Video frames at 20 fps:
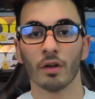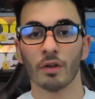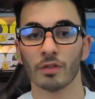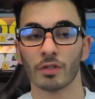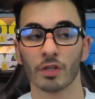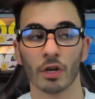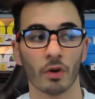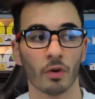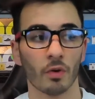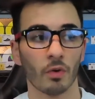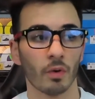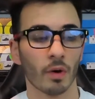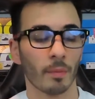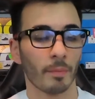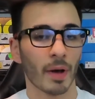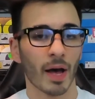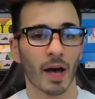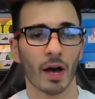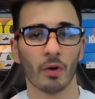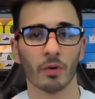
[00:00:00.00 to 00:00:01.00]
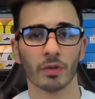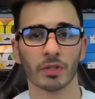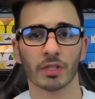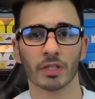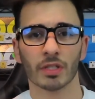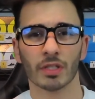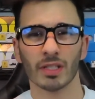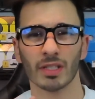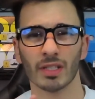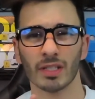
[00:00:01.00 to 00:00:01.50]
So
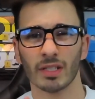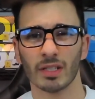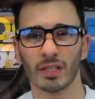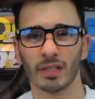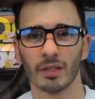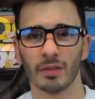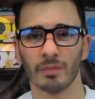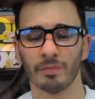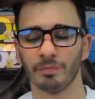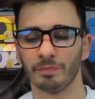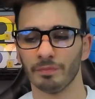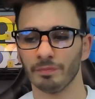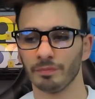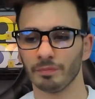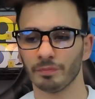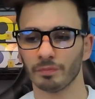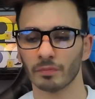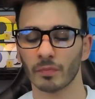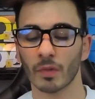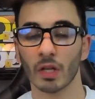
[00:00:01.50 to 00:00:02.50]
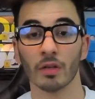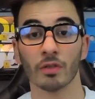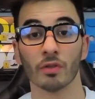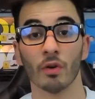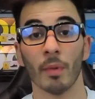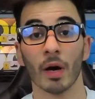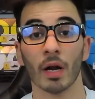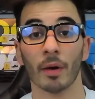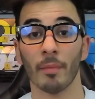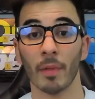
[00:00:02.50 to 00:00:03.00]
about a
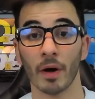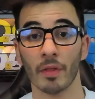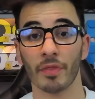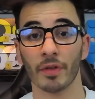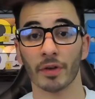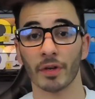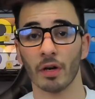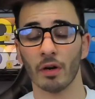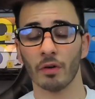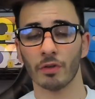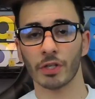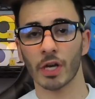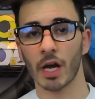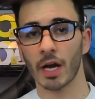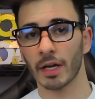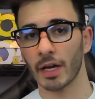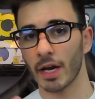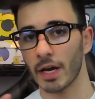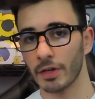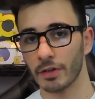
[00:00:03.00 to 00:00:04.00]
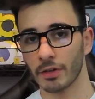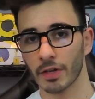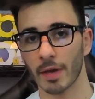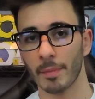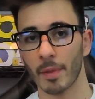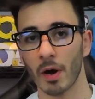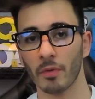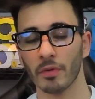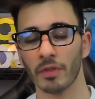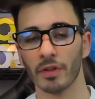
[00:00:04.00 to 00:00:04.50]
month ago, John Geiger
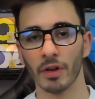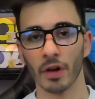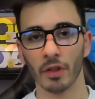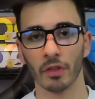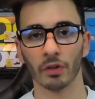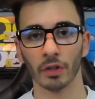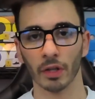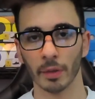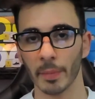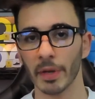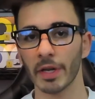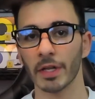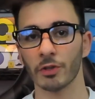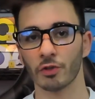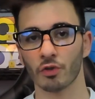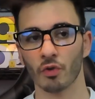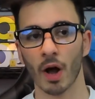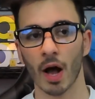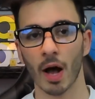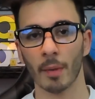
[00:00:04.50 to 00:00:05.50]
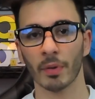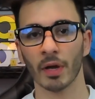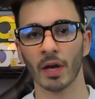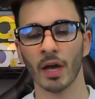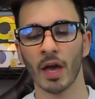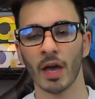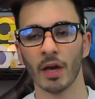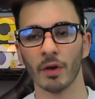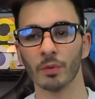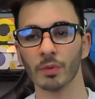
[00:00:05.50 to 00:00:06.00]
came out with another limited drop.
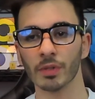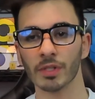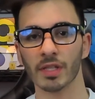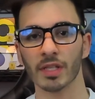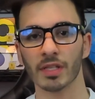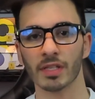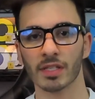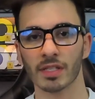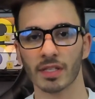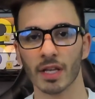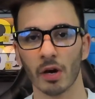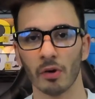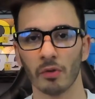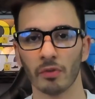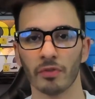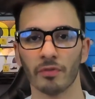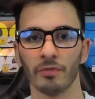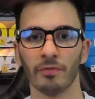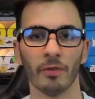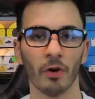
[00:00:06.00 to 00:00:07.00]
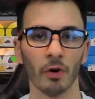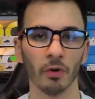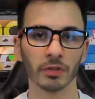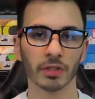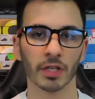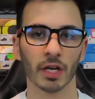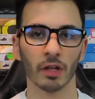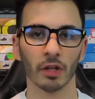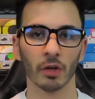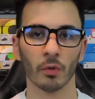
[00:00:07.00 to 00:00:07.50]
It was the Stealth
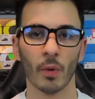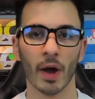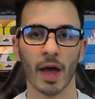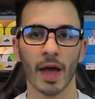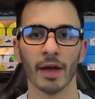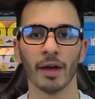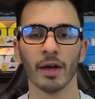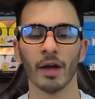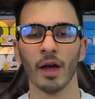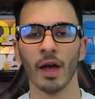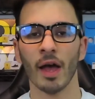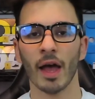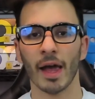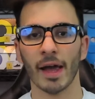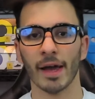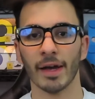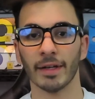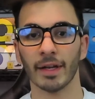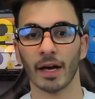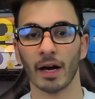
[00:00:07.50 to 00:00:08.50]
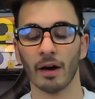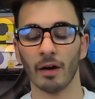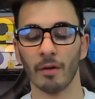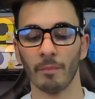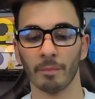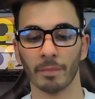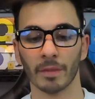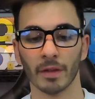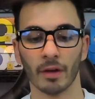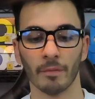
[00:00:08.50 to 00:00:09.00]
Vault colorway, and
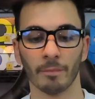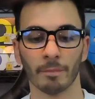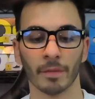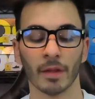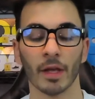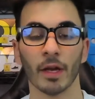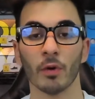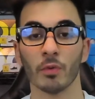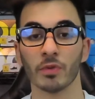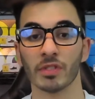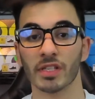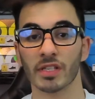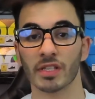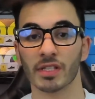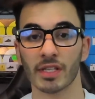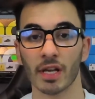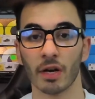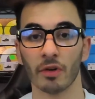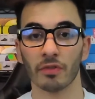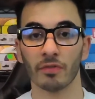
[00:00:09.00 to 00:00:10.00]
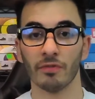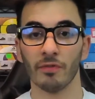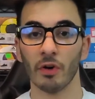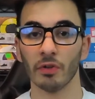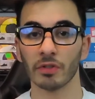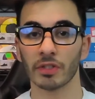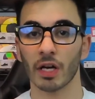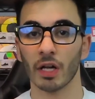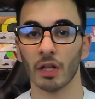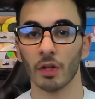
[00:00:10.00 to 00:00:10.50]
it was the Stealth
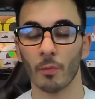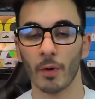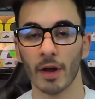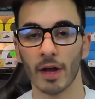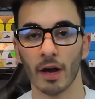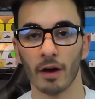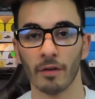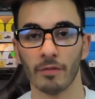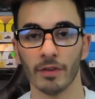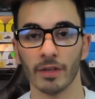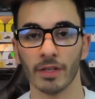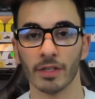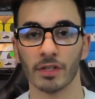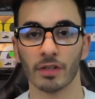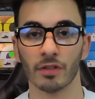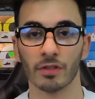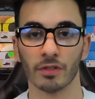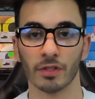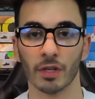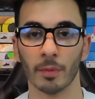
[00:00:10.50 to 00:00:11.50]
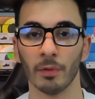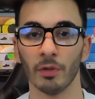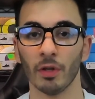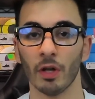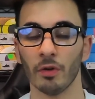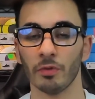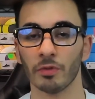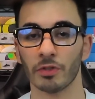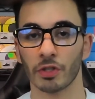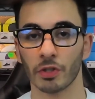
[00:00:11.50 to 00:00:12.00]
Vault colorway of his
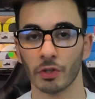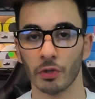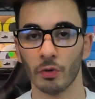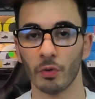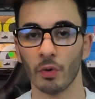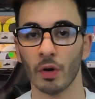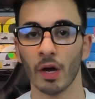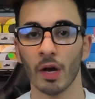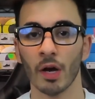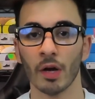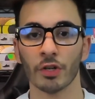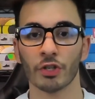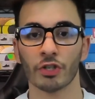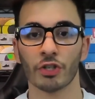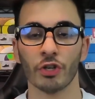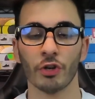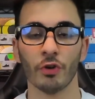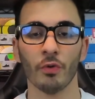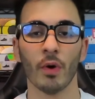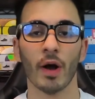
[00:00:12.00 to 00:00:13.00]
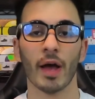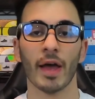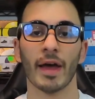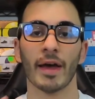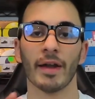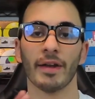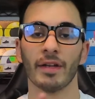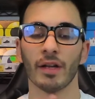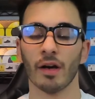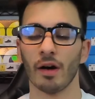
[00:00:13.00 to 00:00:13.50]
002 shoe.
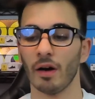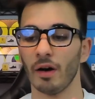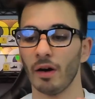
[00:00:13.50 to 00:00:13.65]
And